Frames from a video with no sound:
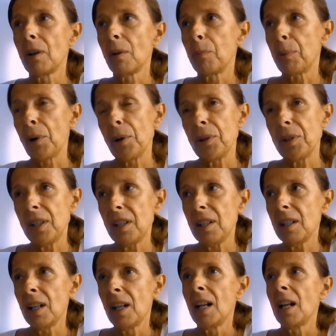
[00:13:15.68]

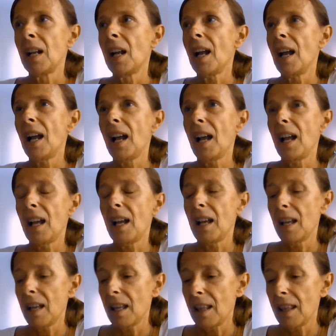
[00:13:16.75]
protein
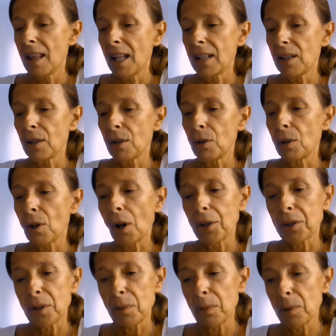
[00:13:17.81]
that could
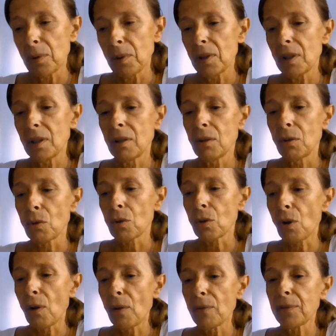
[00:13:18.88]
contribute to
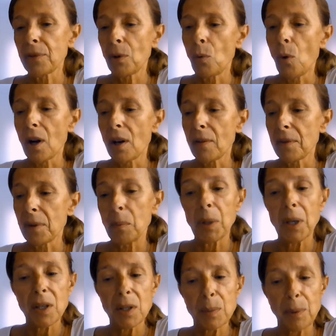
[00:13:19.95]
solve one of the
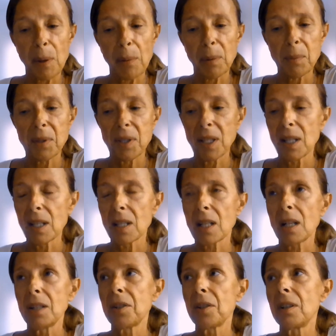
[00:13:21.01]
biggest problems in this
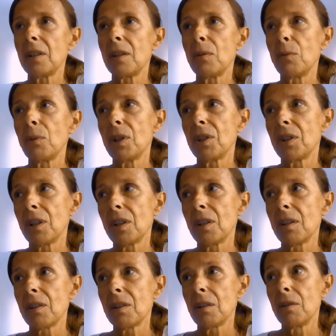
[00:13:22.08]
country, which
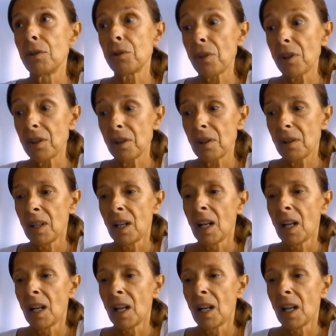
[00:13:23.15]
is nutrition.